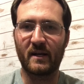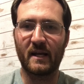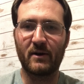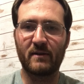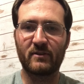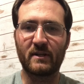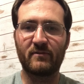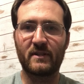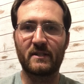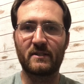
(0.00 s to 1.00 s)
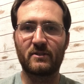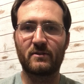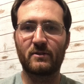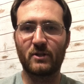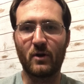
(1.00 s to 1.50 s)
However, if it is
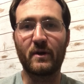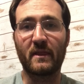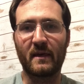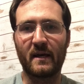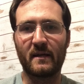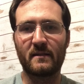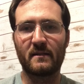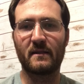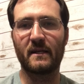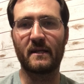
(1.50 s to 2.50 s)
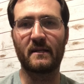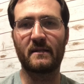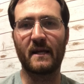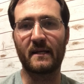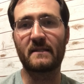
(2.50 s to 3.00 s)
showing that it
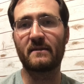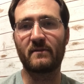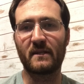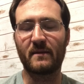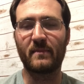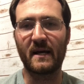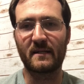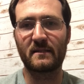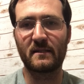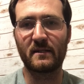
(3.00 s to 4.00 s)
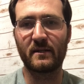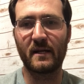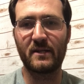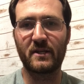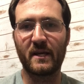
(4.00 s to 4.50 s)
negatively impacts their
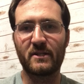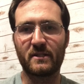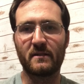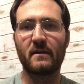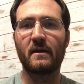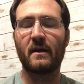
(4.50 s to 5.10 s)
education,